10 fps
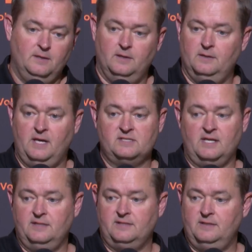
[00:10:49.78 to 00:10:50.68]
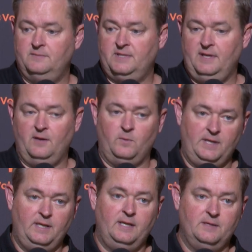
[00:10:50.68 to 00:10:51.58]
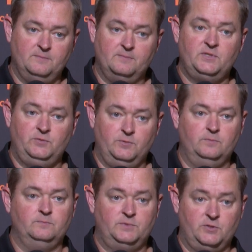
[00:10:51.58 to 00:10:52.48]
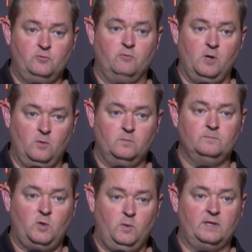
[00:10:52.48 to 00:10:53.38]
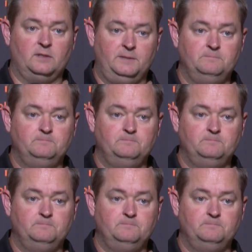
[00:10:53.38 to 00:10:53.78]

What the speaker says: I said it to him today. We need him to grow quickly.